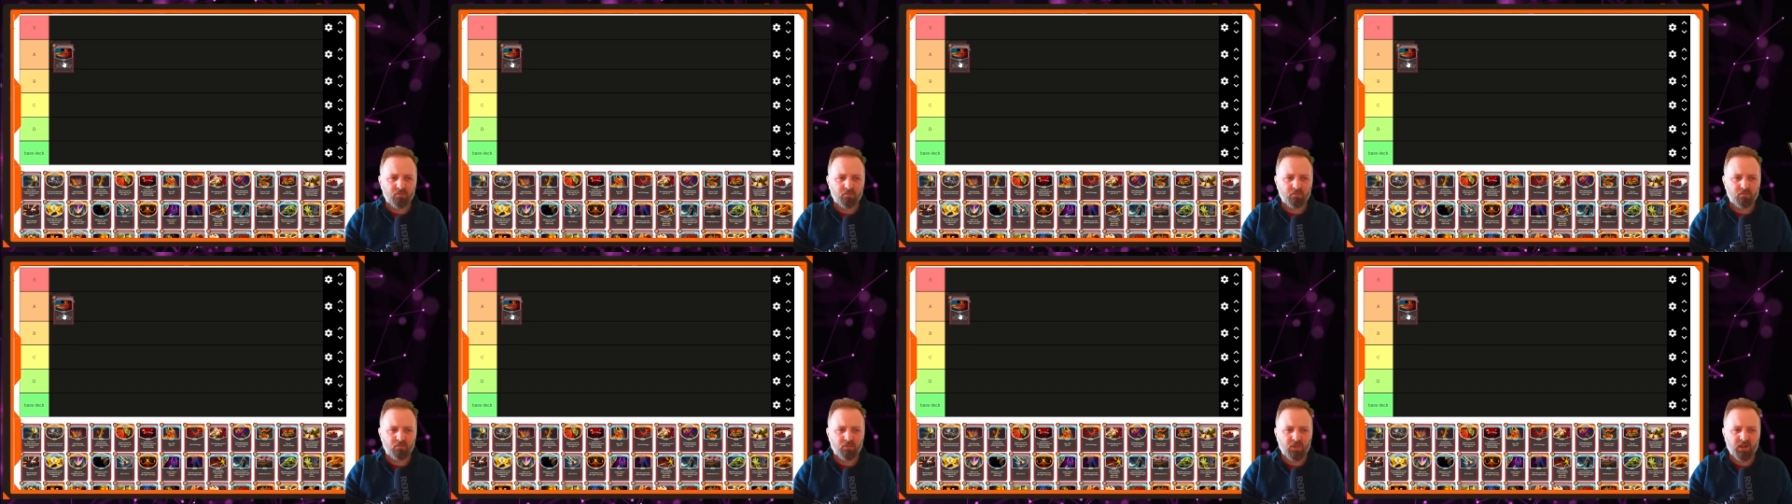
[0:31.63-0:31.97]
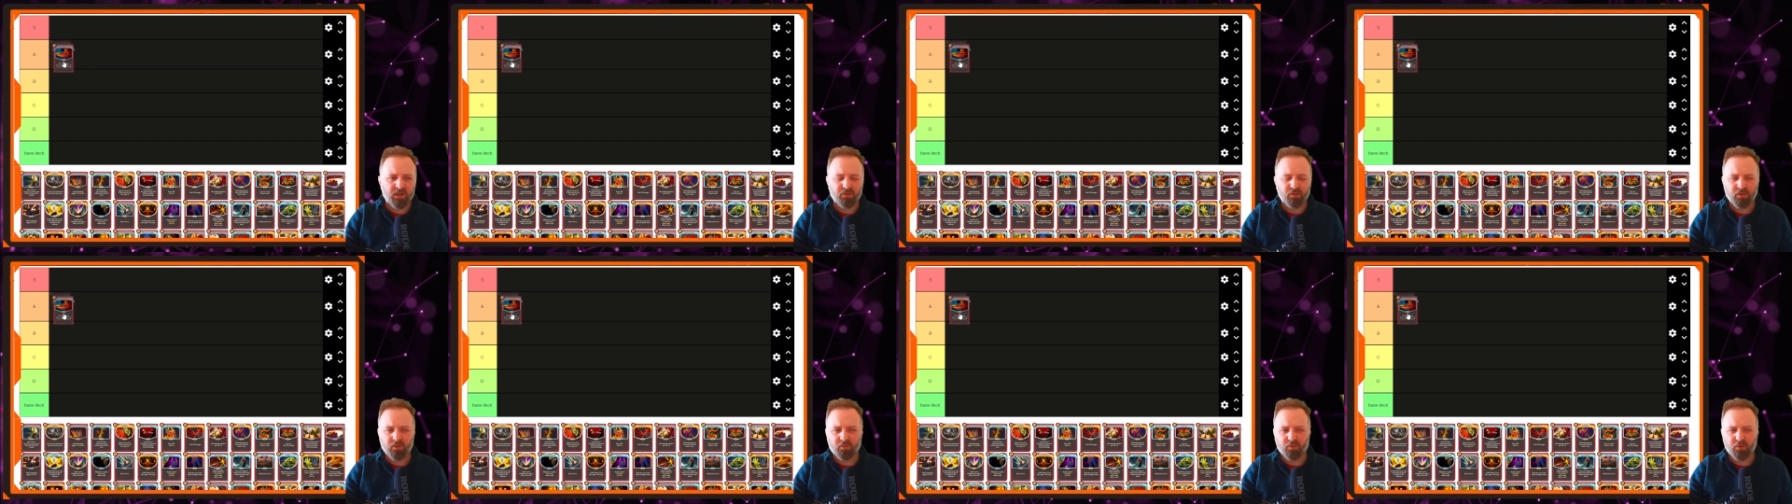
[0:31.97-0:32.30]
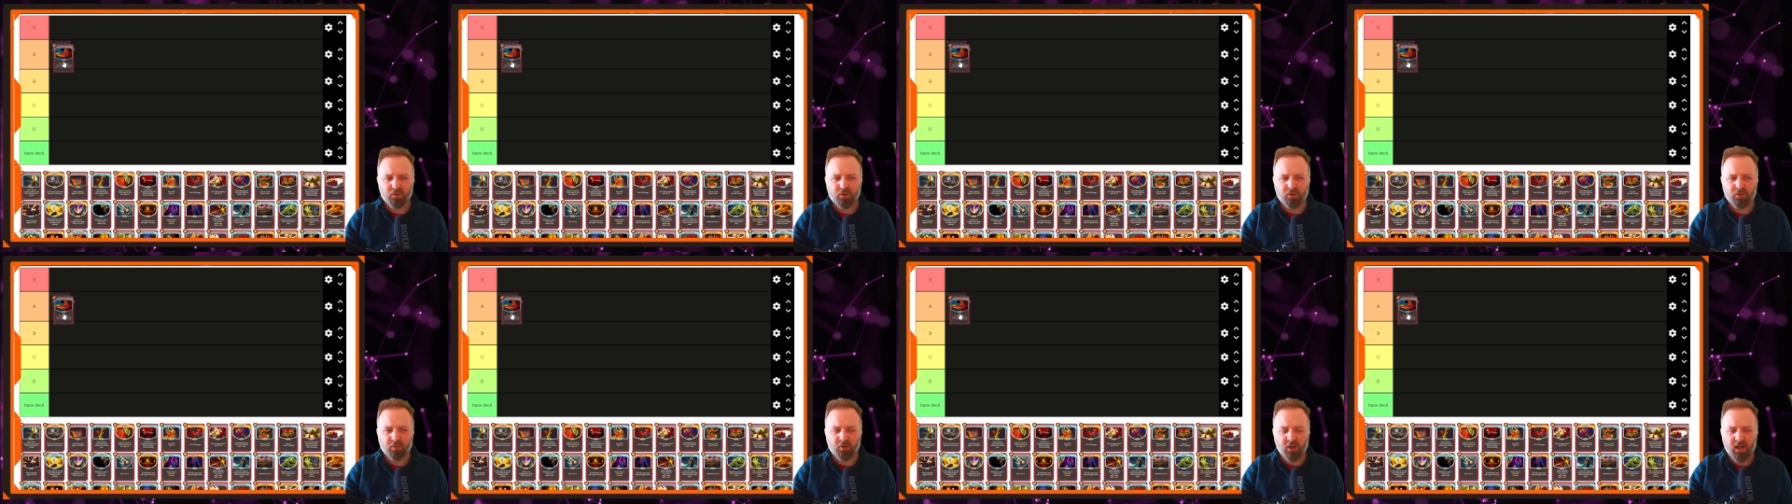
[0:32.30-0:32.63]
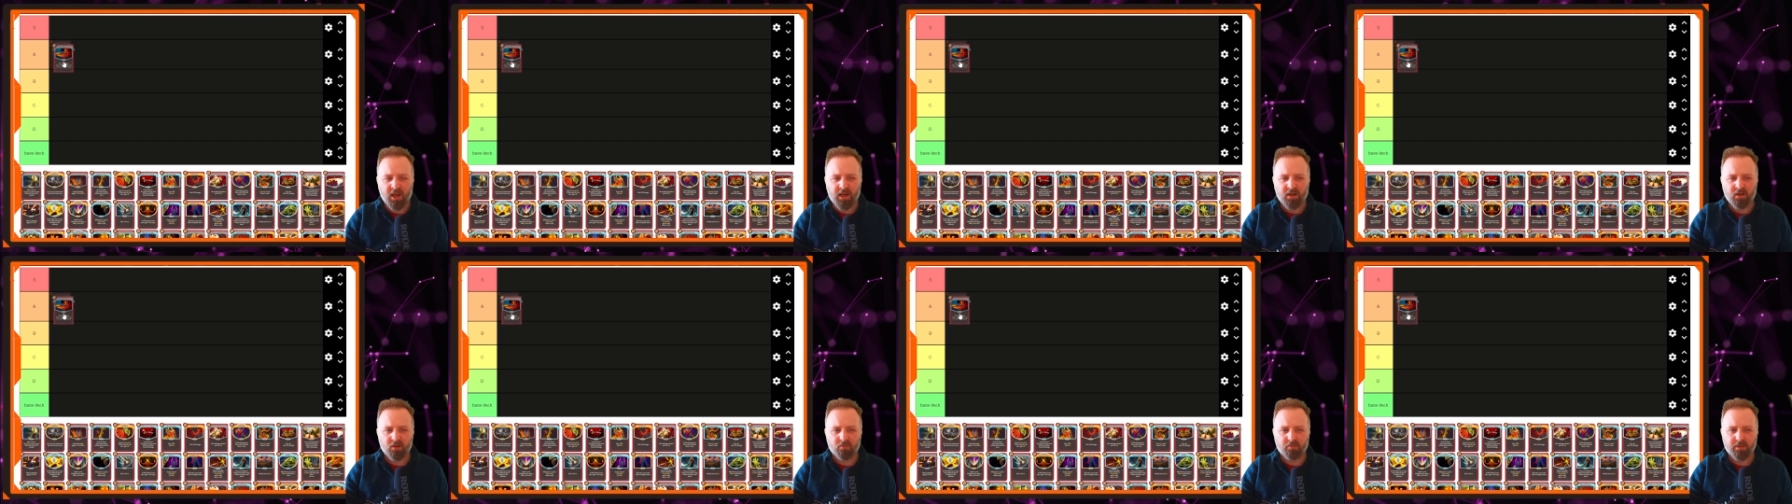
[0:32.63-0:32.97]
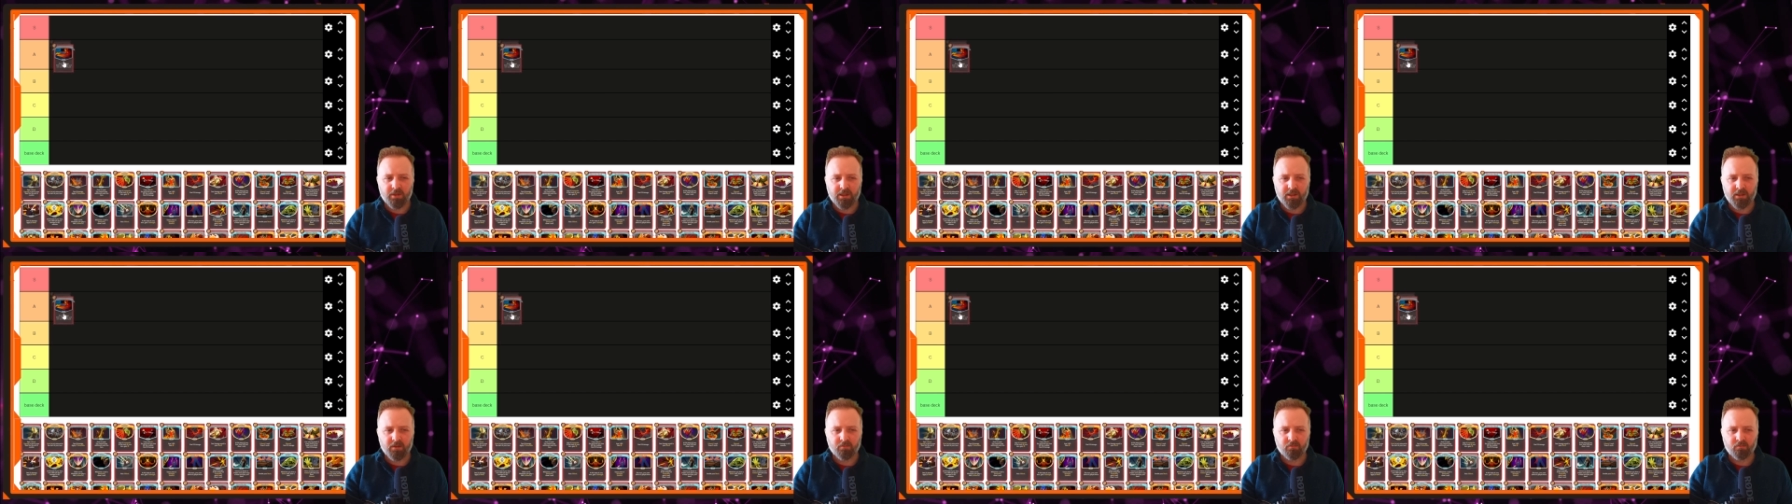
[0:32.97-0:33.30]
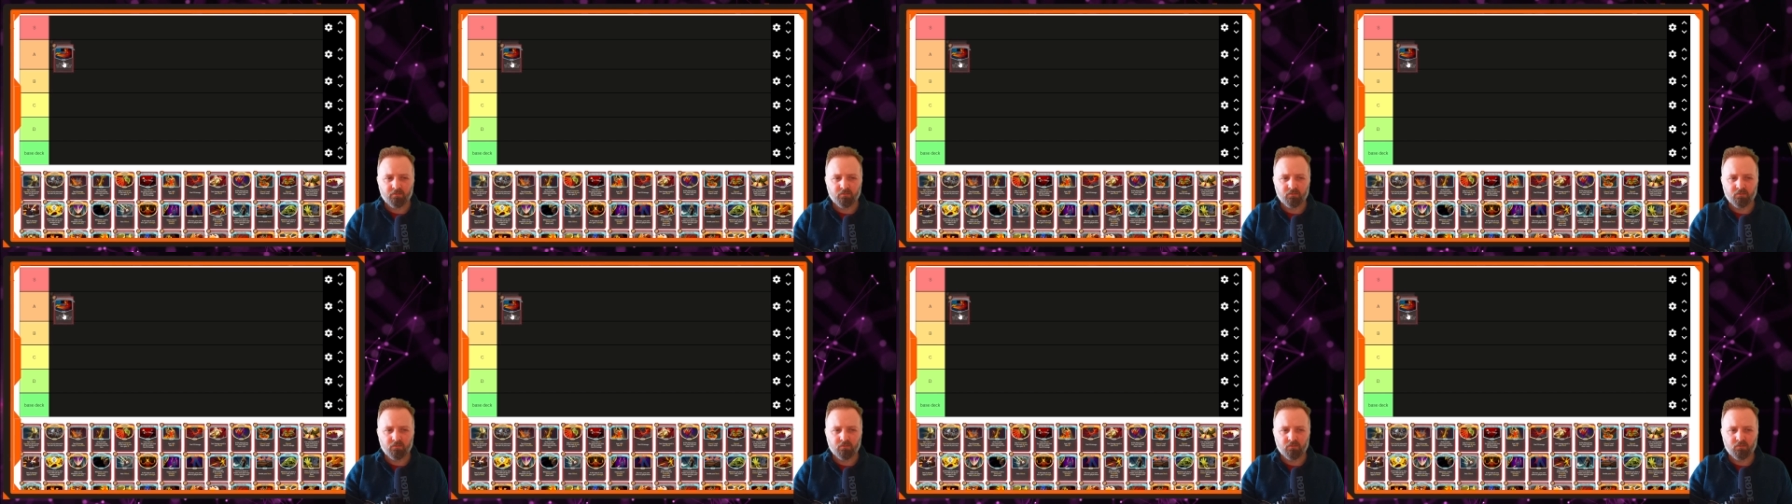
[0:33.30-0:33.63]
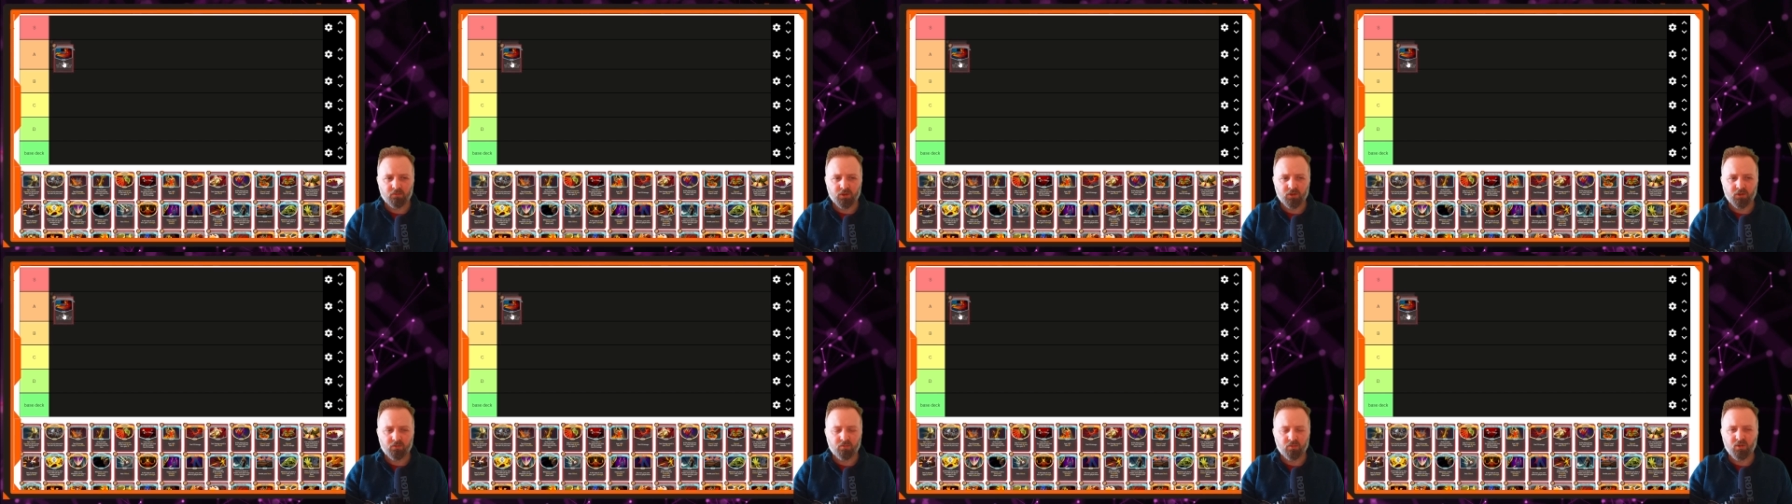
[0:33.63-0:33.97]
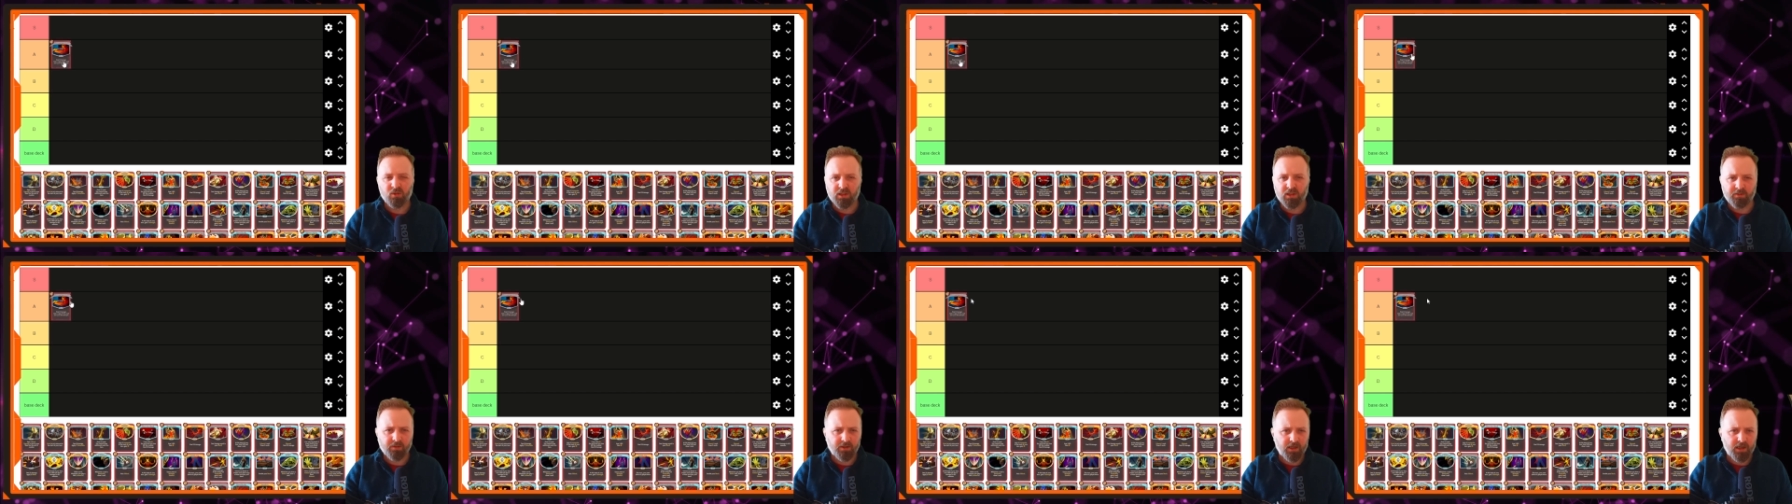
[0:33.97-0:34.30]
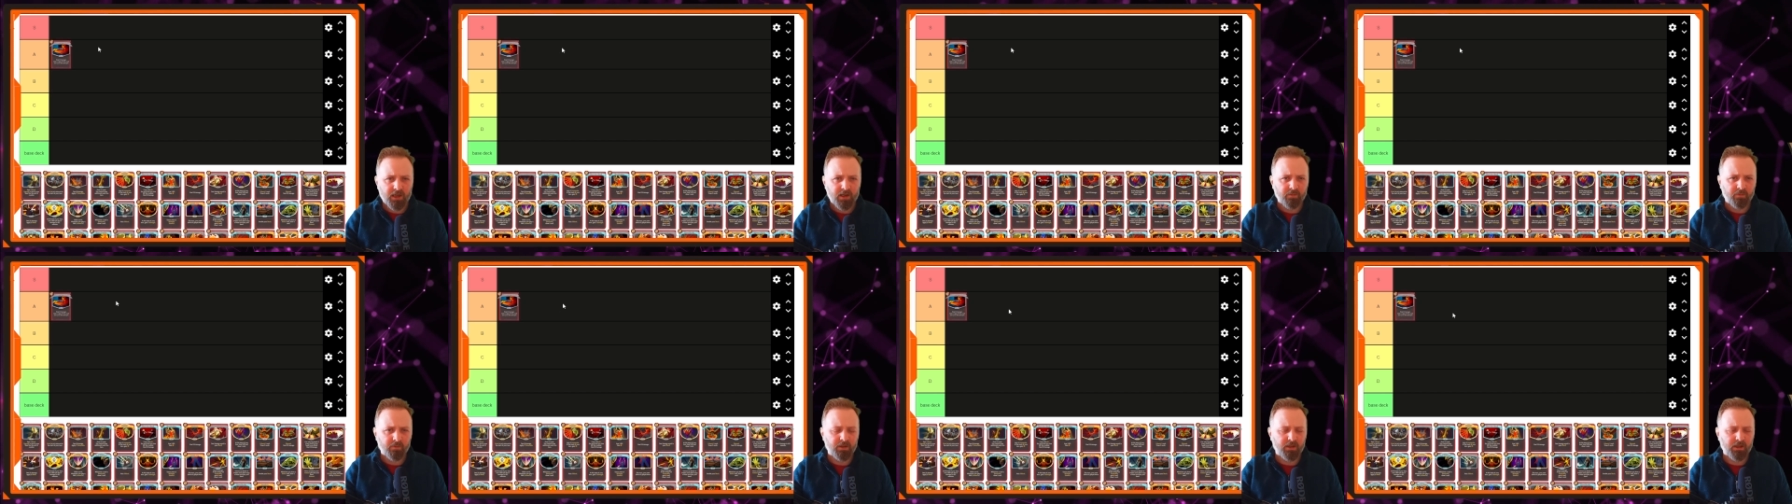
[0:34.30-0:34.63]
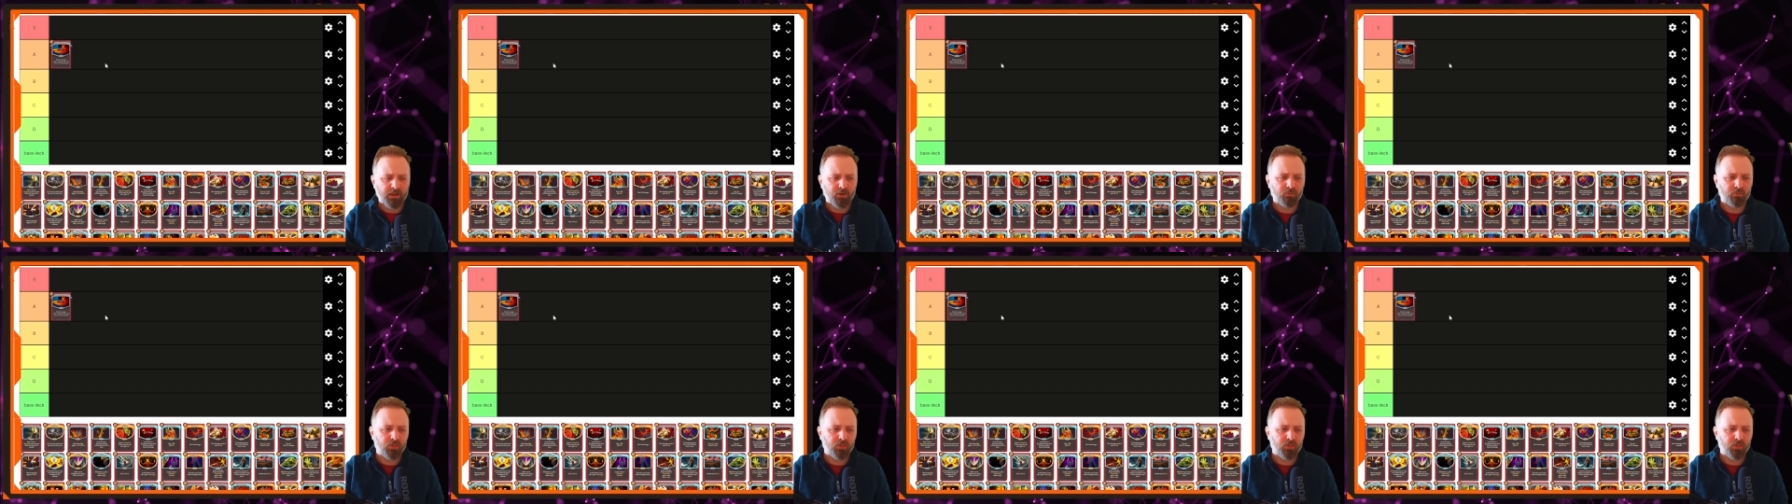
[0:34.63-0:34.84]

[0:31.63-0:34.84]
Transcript: I don't know if we should put it A or B. Leave it at A for now,